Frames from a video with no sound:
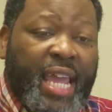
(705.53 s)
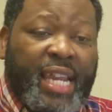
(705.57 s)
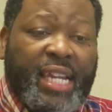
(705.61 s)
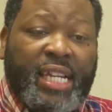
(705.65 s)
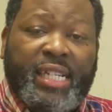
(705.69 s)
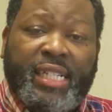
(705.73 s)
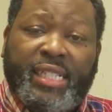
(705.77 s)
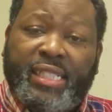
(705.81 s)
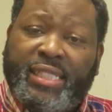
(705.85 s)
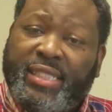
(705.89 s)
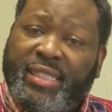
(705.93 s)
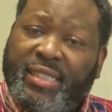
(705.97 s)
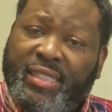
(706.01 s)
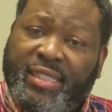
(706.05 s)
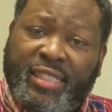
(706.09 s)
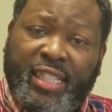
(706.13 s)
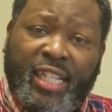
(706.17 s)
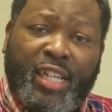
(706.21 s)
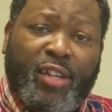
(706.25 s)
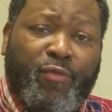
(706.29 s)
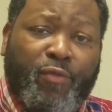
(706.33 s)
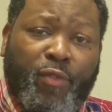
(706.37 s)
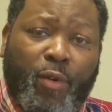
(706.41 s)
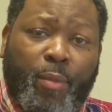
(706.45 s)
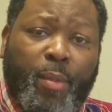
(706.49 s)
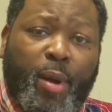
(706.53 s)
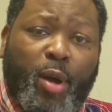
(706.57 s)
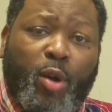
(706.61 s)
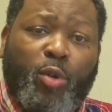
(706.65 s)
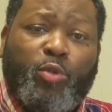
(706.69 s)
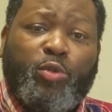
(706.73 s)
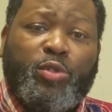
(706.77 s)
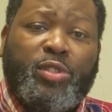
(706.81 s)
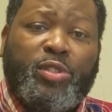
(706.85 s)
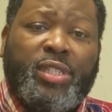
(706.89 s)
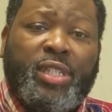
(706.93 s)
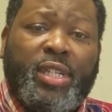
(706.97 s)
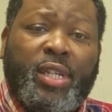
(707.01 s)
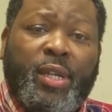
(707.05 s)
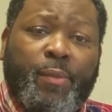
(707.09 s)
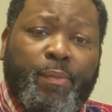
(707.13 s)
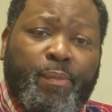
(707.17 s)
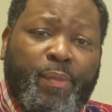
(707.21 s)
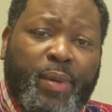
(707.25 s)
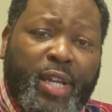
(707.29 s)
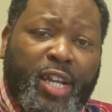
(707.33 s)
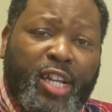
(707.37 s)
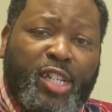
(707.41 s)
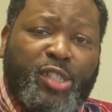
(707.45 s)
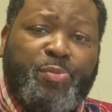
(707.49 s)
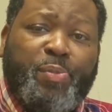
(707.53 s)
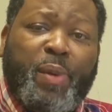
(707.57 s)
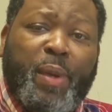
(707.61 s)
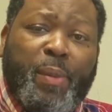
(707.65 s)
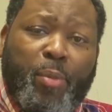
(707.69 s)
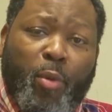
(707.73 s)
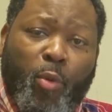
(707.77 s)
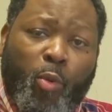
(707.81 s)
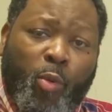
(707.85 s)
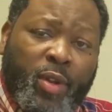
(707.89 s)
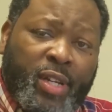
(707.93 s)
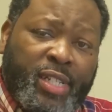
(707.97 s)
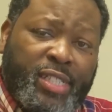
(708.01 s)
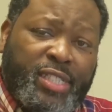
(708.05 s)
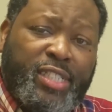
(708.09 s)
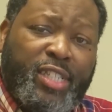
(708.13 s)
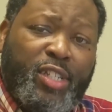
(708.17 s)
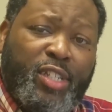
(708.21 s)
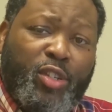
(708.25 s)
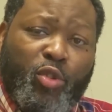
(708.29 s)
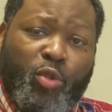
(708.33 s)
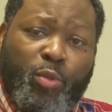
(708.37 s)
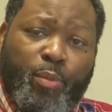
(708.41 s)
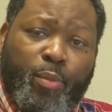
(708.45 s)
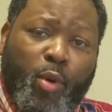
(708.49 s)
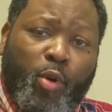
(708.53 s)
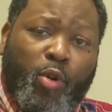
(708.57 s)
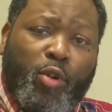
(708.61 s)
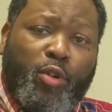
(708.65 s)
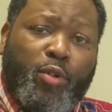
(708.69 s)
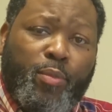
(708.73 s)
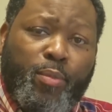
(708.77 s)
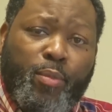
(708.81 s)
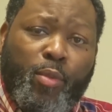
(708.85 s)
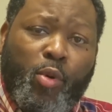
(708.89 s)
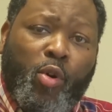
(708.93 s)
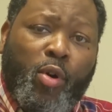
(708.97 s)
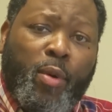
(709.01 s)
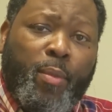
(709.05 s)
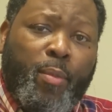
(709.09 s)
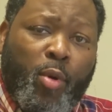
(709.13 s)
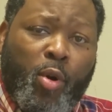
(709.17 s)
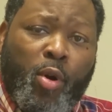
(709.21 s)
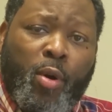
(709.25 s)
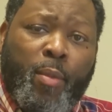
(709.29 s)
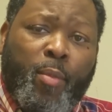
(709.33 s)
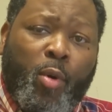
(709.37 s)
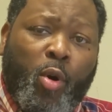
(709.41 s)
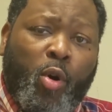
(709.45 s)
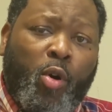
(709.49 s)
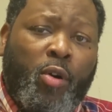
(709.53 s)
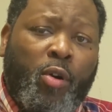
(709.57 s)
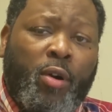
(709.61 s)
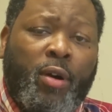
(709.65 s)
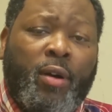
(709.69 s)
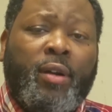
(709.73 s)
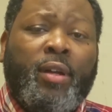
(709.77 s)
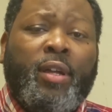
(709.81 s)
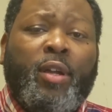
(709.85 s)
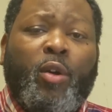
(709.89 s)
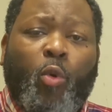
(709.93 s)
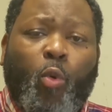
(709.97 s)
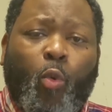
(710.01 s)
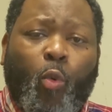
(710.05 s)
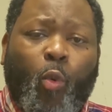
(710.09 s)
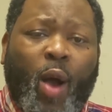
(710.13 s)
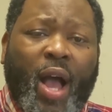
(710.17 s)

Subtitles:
But if you're putting out one video, and some people are able to grow off one video,